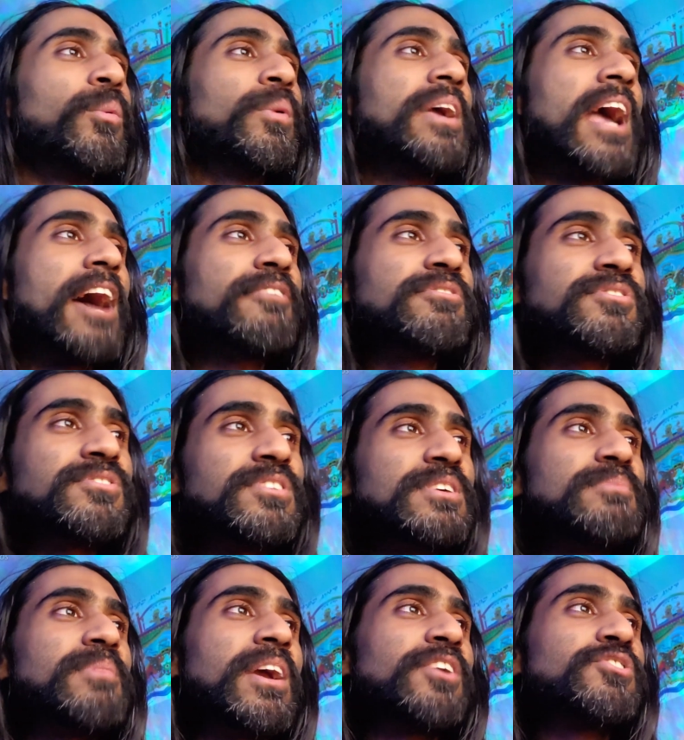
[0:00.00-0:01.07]
we have
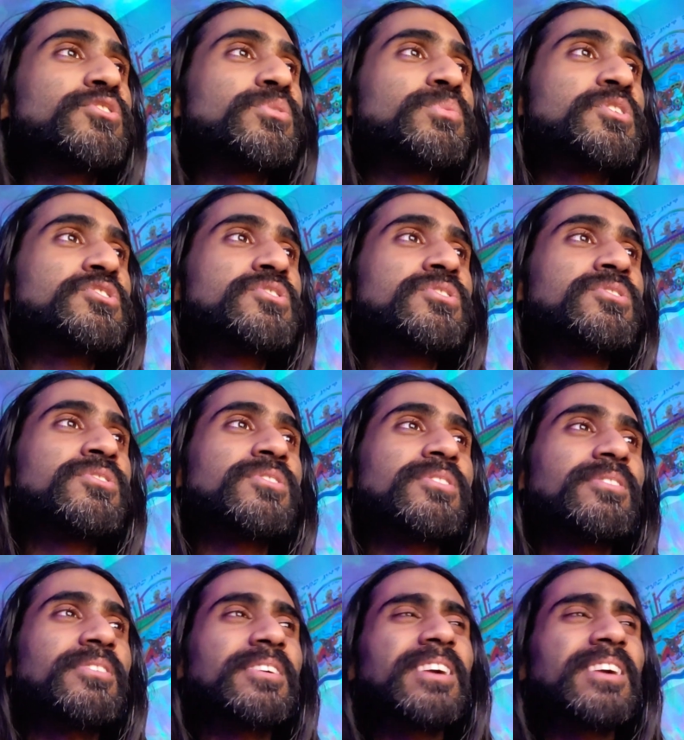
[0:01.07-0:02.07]
C major, which is